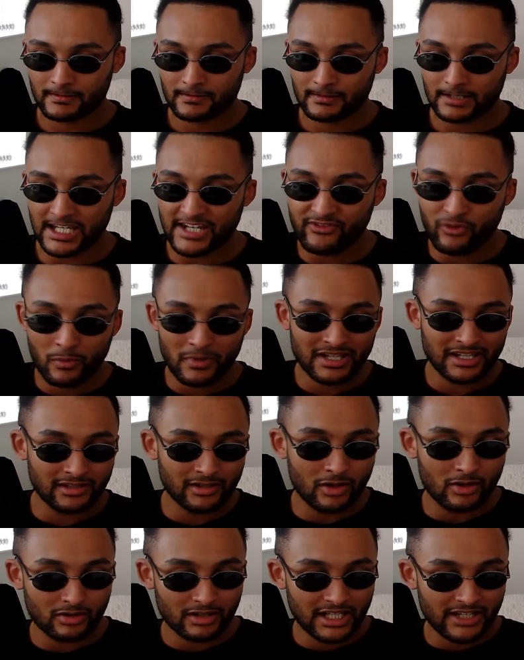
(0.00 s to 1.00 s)
Even when they're
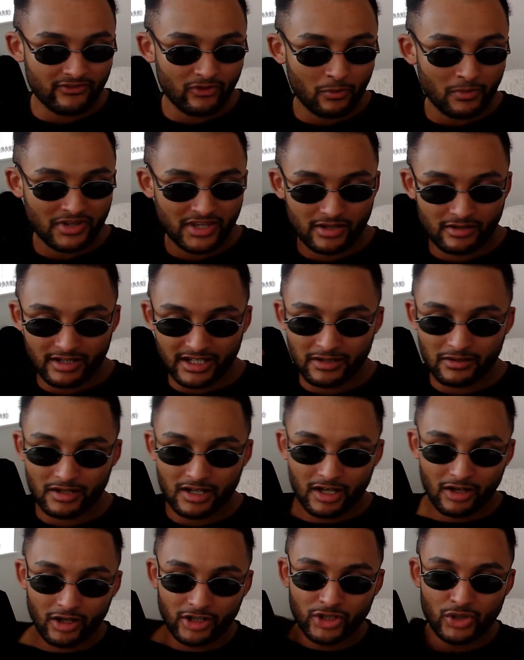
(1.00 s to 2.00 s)
not, even when the,
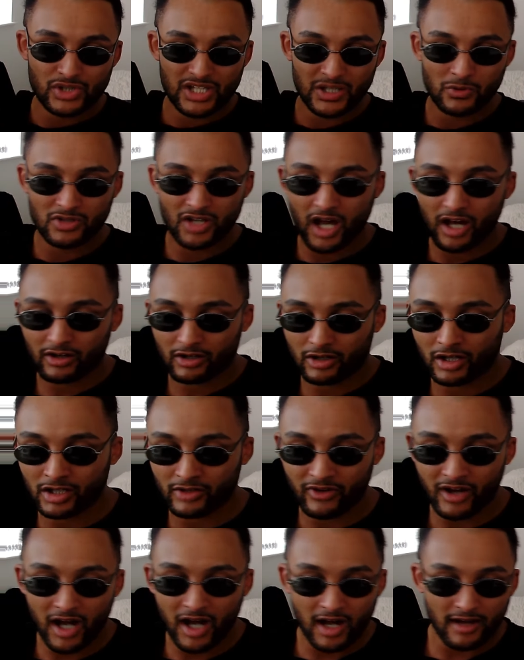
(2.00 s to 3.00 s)
like Usyk was kind
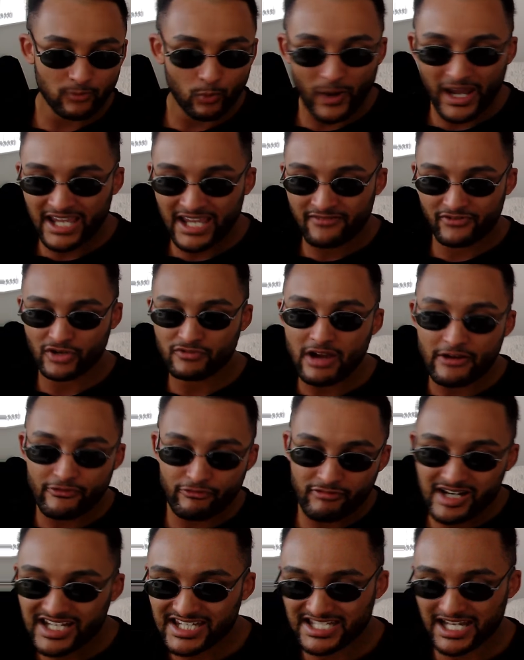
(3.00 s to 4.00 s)
of half waiting for the
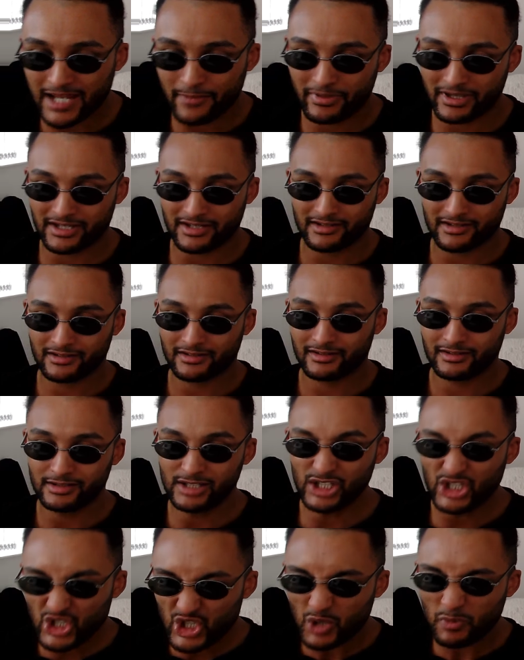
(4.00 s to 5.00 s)
referee to step in.
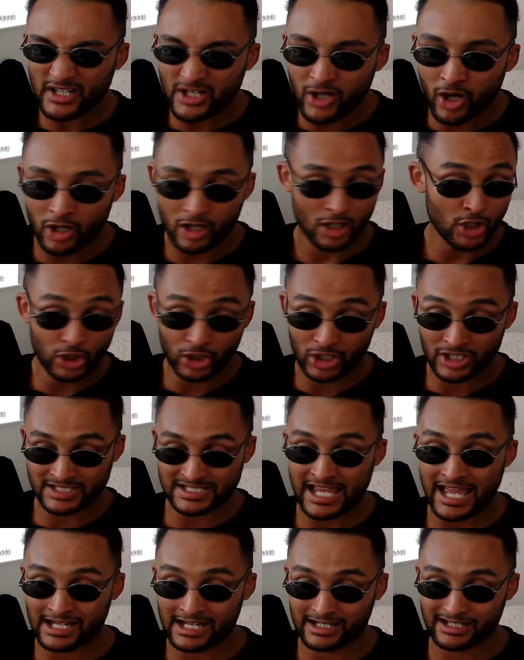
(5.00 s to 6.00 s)
He should have been, look at
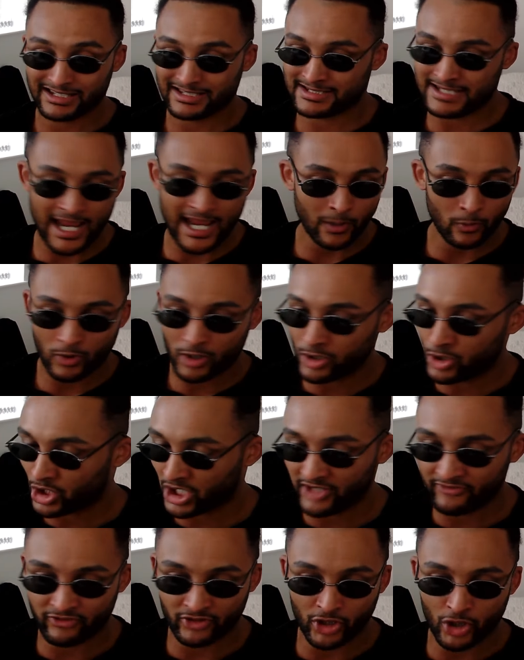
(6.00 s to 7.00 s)
Zhang. Zhang wasn't
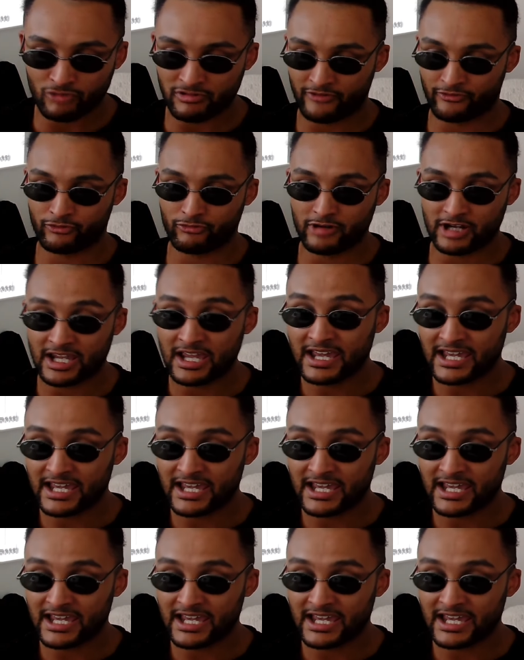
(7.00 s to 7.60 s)
looking for no referee.